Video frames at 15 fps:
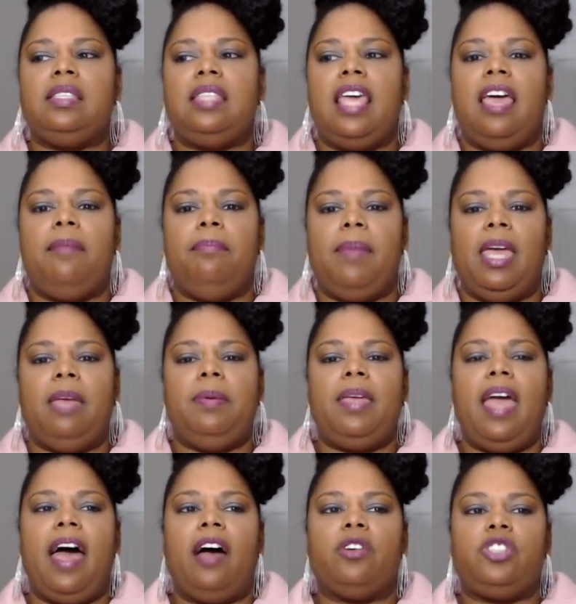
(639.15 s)
that maybe
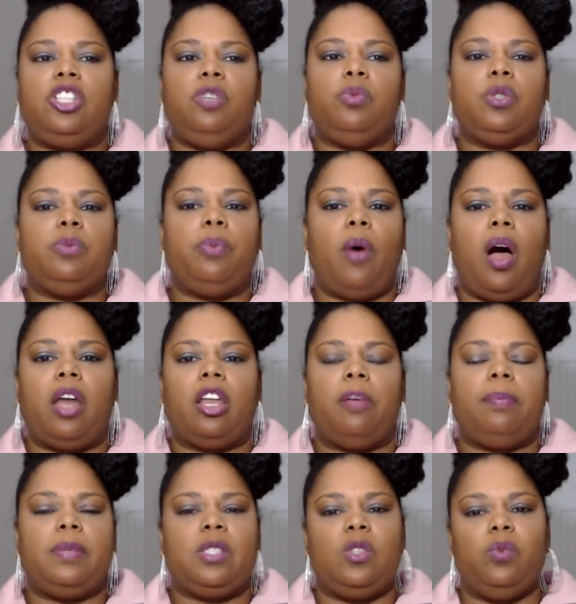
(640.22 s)
how she was brought
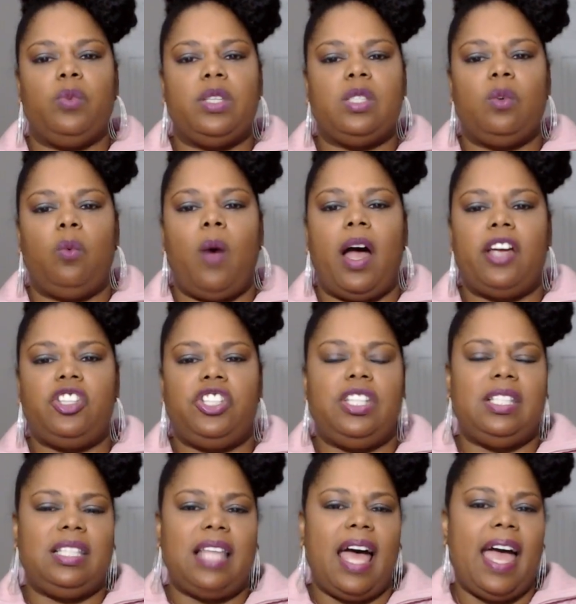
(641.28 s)
up is the reason why
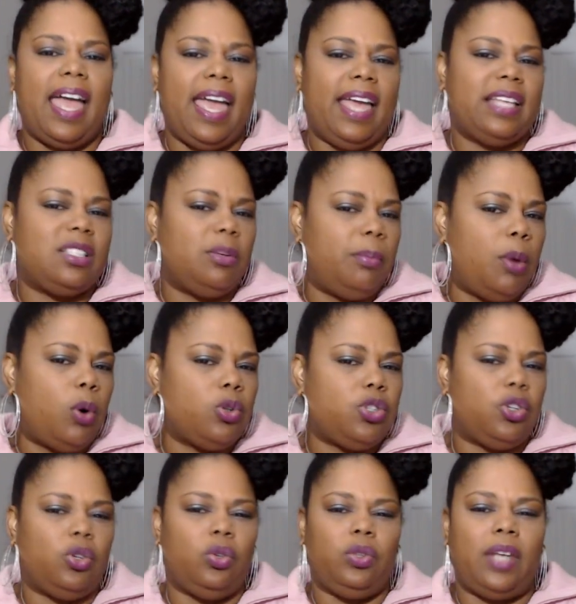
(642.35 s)
she's not as emotional,